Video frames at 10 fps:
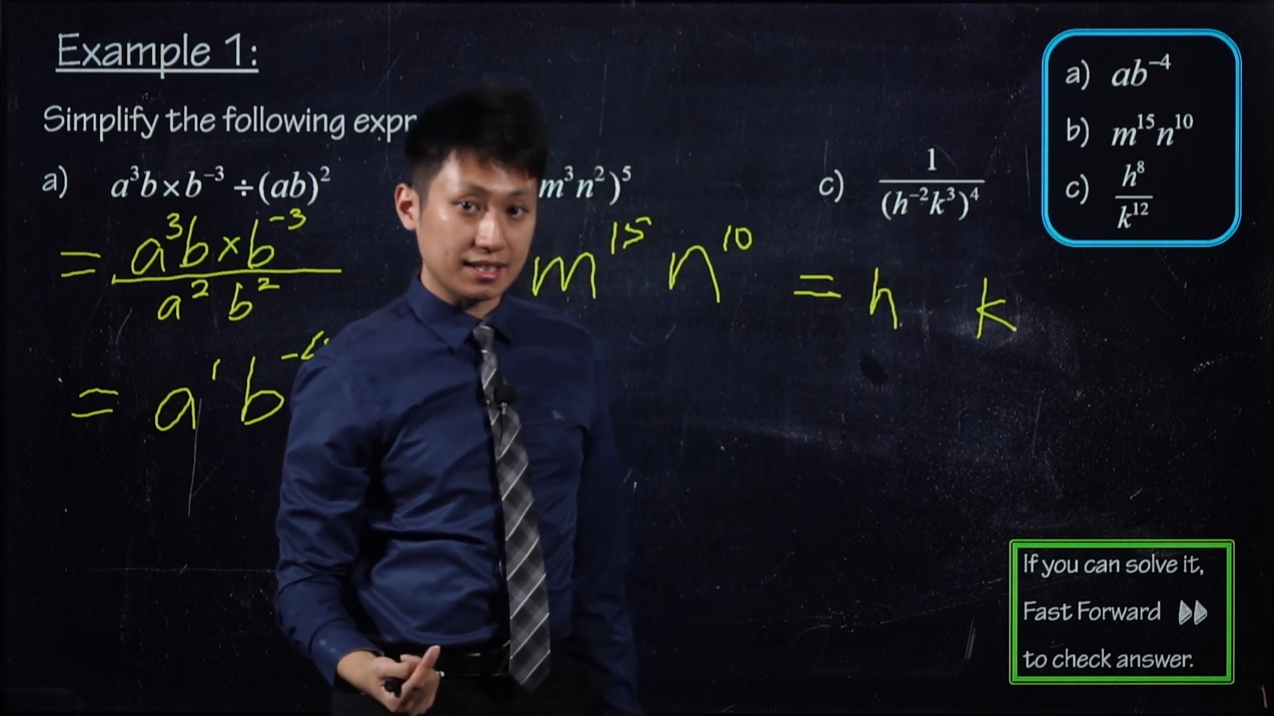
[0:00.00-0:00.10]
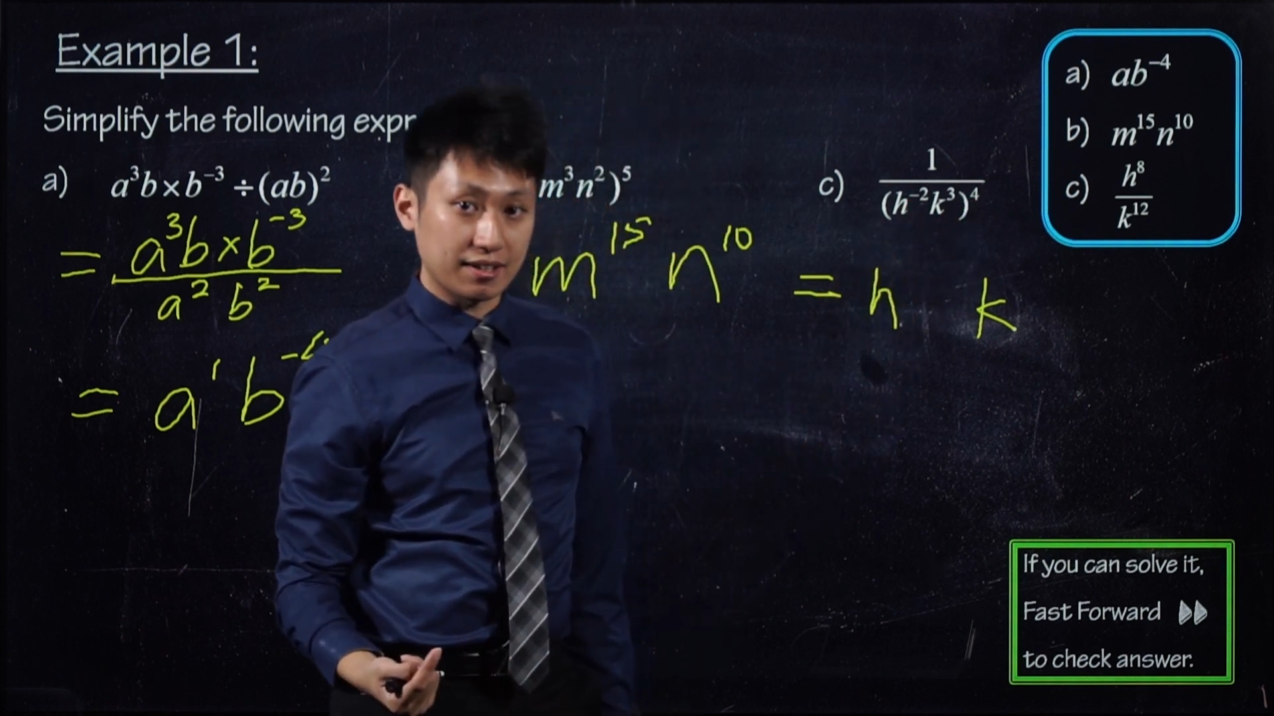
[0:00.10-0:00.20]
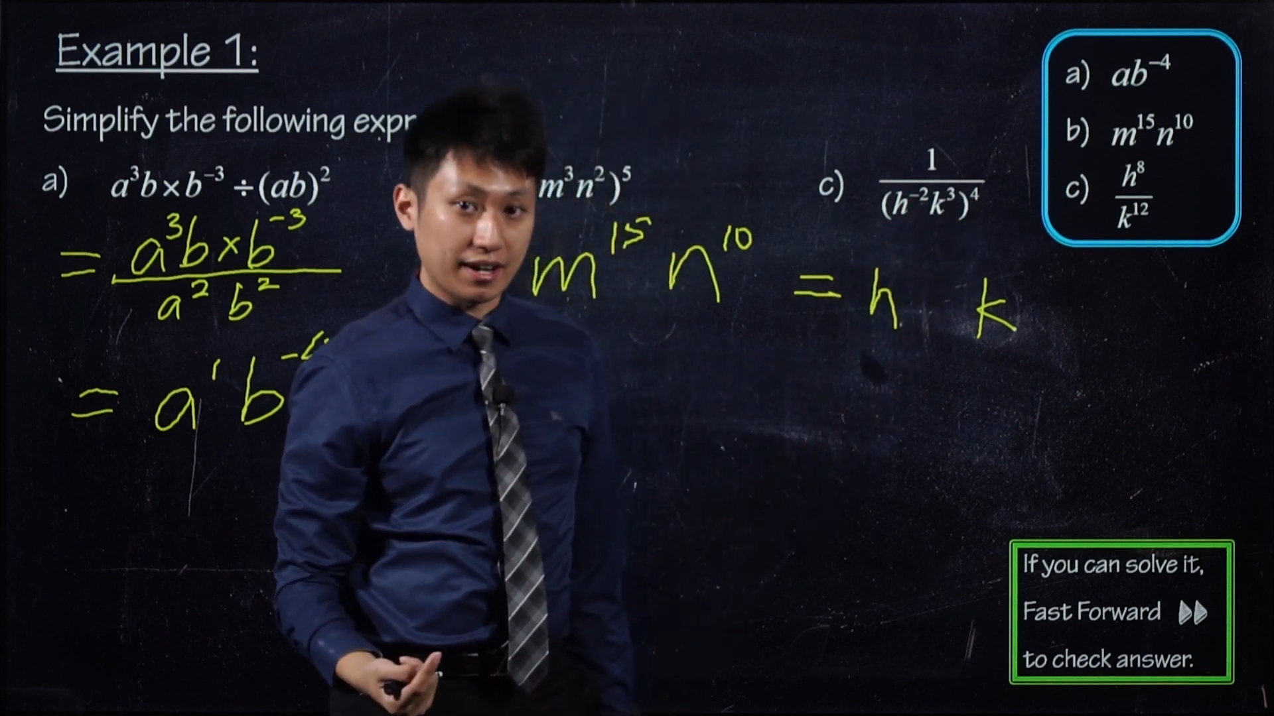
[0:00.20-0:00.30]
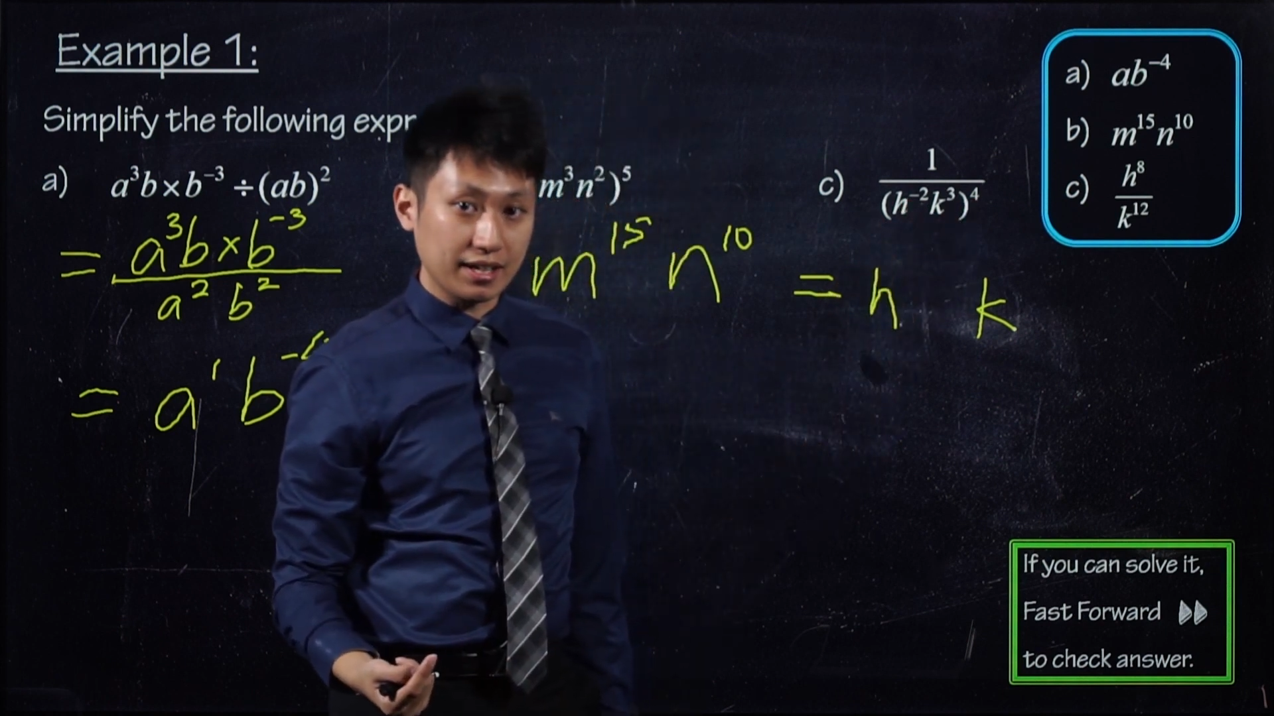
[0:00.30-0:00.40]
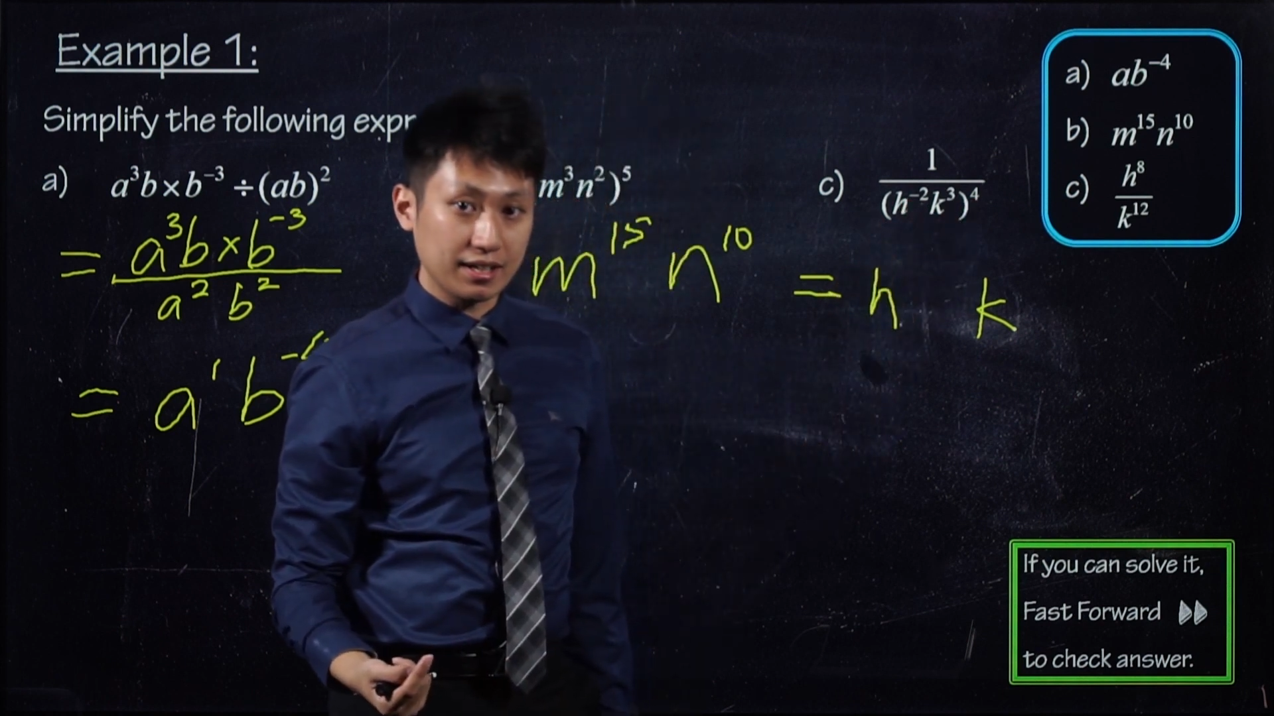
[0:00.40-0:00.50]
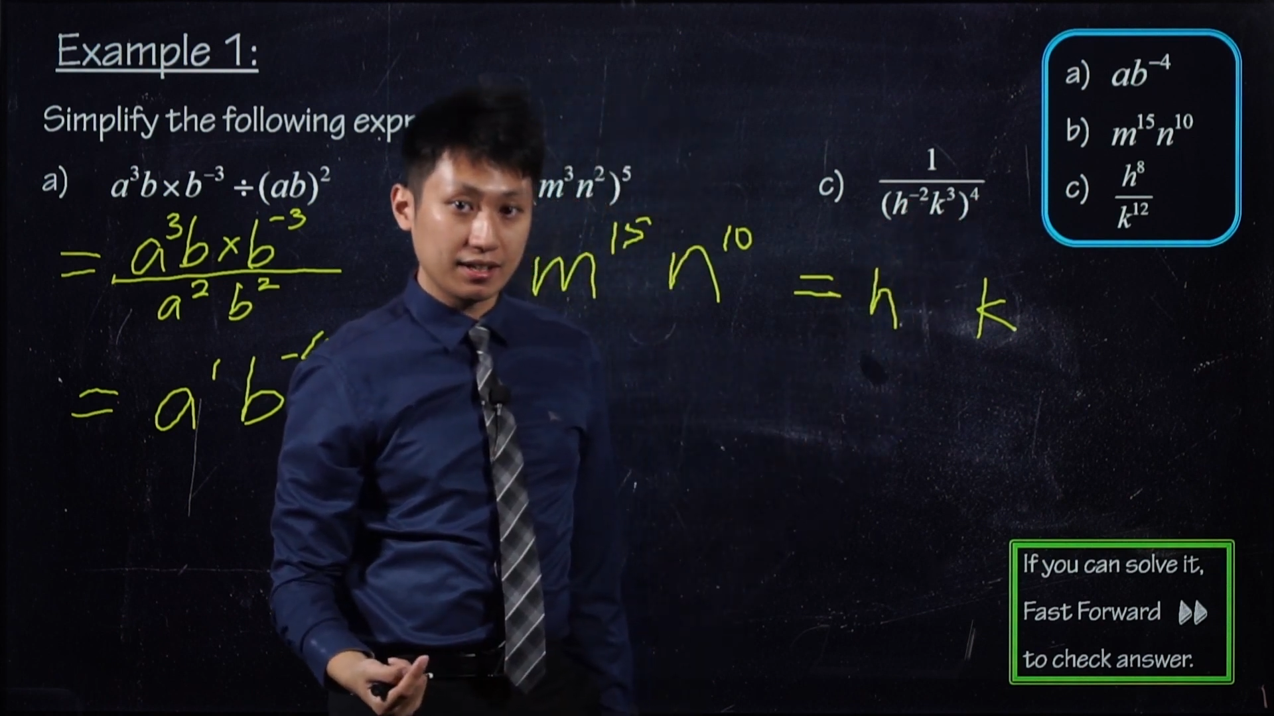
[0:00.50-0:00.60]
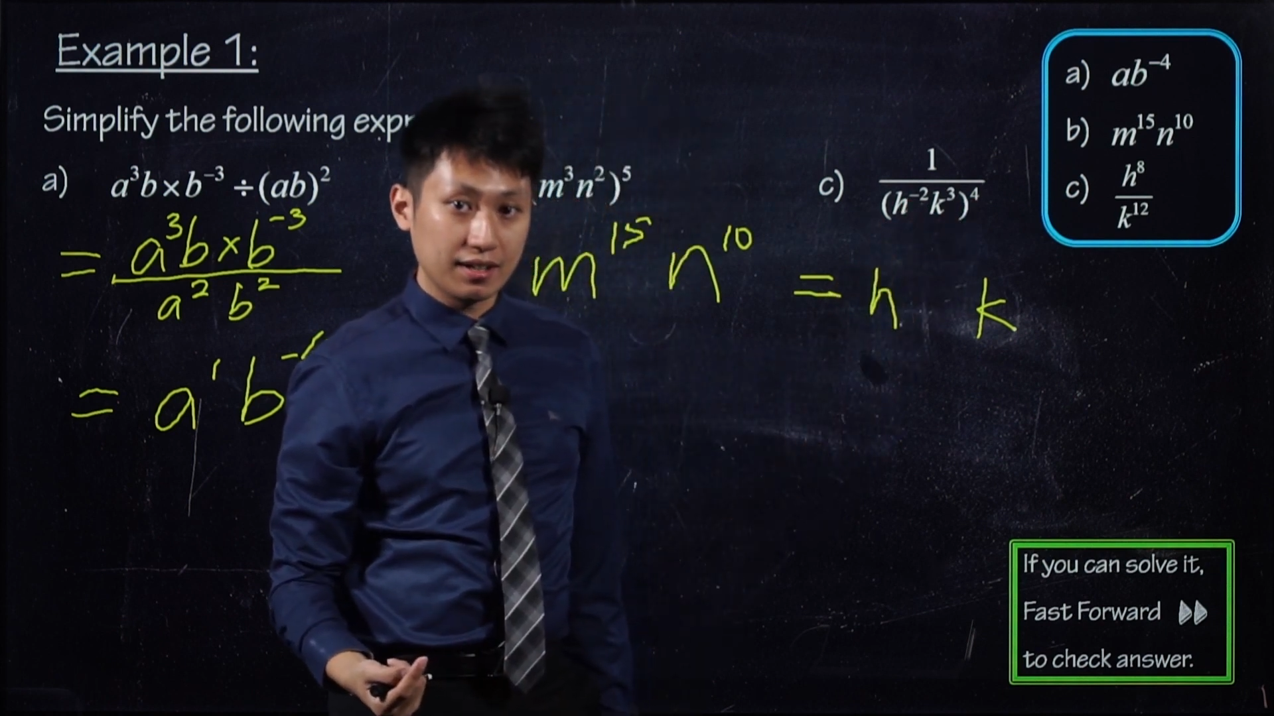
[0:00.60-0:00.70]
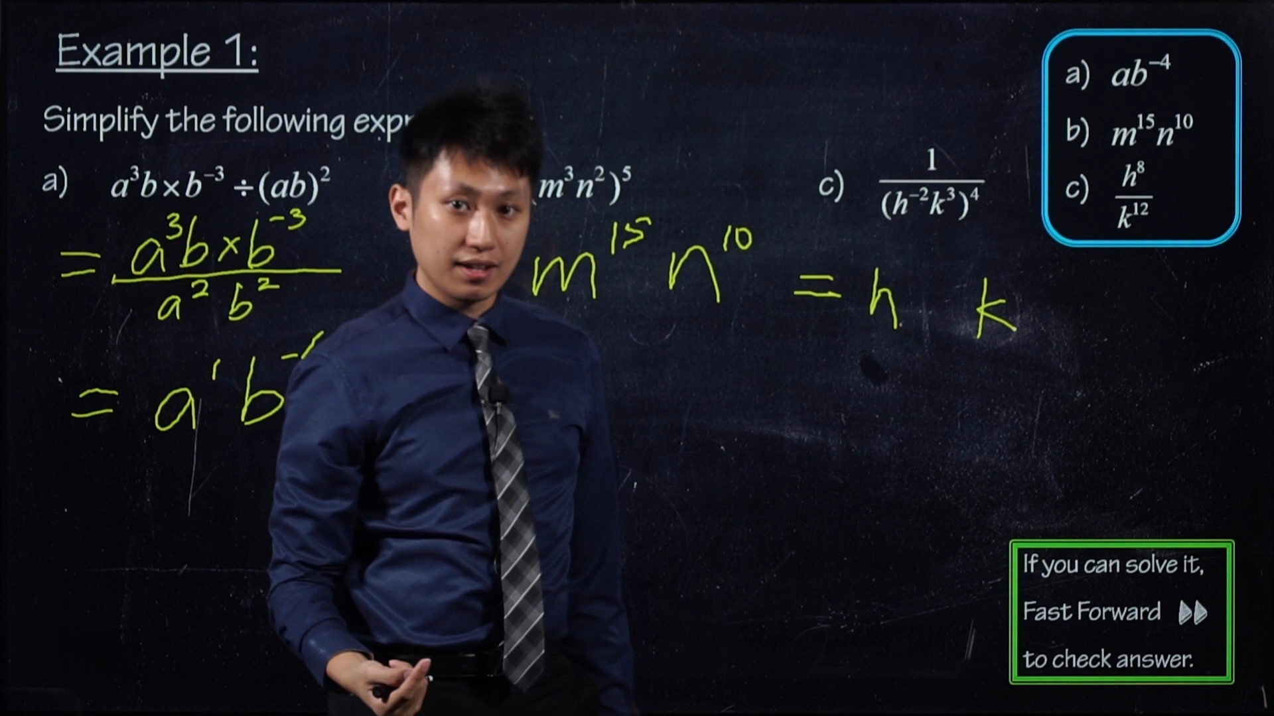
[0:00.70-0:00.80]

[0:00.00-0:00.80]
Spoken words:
correct?